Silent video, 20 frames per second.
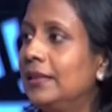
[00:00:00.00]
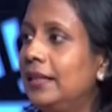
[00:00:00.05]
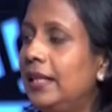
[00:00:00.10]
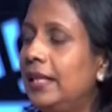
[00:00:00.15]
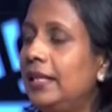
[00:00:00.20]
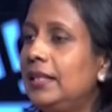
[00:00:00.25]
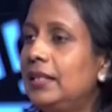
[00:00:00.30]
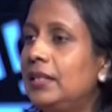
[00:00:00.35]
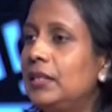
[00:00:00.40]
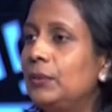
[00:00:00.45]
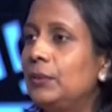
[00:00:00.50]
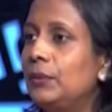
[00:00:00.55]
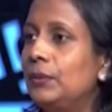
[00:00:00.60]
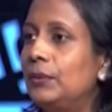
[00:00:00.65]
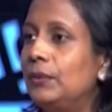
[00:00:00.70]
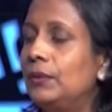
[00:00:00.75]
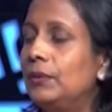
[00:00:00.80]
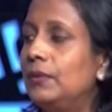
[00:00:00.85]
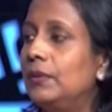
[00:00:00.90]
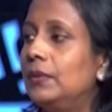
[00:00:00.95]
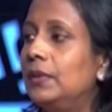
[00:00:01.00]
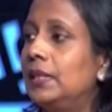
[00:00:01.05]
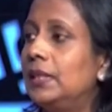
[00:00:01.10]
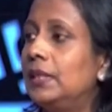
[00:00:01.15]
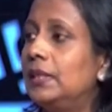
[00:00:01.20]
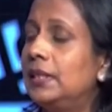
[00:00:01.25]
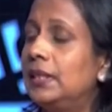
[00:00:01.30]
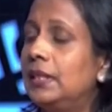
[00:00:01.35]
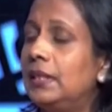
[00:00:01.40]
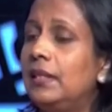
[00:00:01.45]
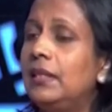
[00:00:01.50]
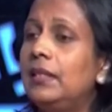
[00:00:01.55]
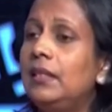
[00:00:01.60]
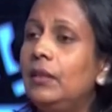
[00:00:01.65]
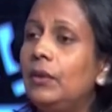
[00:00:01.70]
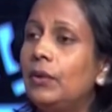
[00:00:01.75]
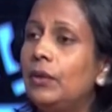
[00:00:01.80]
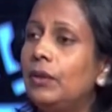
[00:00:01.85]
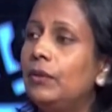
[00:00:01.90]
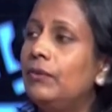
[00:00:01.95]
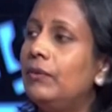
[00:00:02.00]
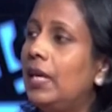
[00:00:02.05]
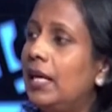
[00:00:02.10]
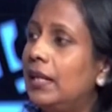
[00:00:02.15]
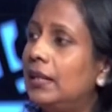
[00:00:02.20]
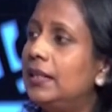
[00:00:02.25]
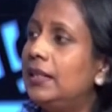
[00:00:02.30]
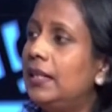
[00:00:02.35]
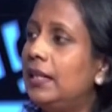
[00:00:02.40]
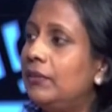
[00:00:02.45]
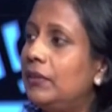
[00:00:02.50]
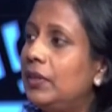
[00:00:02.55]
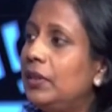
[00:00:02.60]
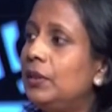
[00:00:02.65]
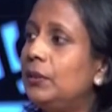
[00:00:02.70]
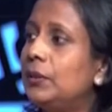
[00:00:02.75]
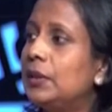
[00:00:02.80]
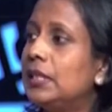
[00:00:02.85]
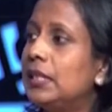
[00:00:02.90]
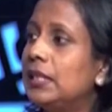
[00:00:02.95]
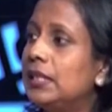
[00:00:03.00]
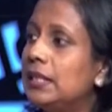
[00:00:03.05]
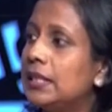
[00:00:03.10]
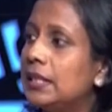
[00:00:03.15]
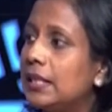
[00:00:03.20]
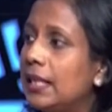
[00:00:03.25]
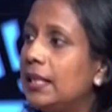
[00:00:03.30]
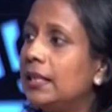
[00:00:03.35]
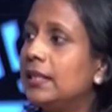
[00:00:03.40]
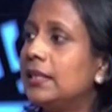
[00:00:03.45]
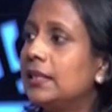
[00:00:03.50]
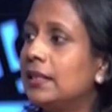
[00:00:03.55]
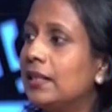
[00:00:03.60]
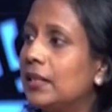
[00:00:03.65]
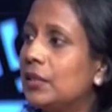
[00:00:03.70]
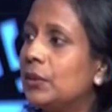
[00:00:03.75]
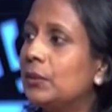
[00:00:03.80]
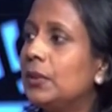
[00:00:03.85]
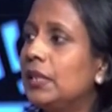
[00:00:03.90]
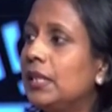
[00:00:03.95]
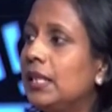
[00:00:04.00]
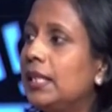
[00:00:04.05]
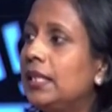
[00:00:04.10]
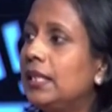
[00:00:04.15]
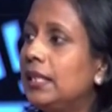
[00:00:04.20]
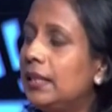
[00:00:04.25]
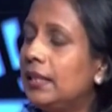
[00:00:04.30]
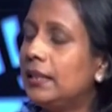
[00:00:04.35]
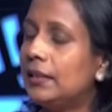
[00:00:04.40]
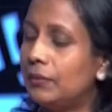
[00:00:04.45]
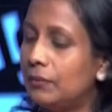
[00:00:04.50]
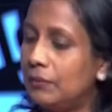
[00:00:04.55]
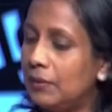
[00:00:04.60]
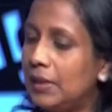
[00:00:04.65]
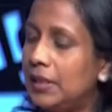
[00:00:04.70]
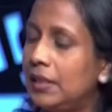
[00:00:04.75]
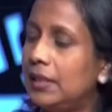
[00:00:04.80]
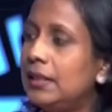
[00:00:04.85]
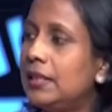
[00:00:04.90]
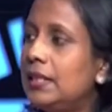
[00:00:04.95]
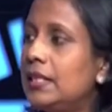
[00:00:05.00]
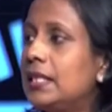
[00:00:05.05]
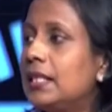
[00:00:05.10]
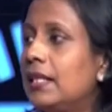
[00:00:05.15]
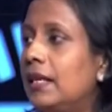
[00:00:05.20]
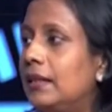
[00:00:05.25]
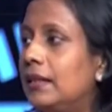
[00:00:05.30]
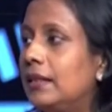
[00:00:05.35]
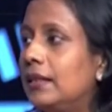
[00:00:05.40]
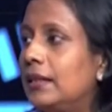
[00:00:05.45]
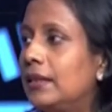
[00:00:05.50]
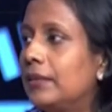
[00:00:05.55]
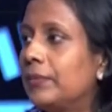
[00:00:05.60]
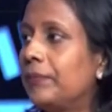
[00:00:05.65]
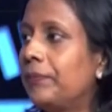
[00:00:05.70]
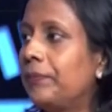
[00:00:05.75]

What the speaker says: Right? So there are a lot of other avenues that a science graduate can take within this country.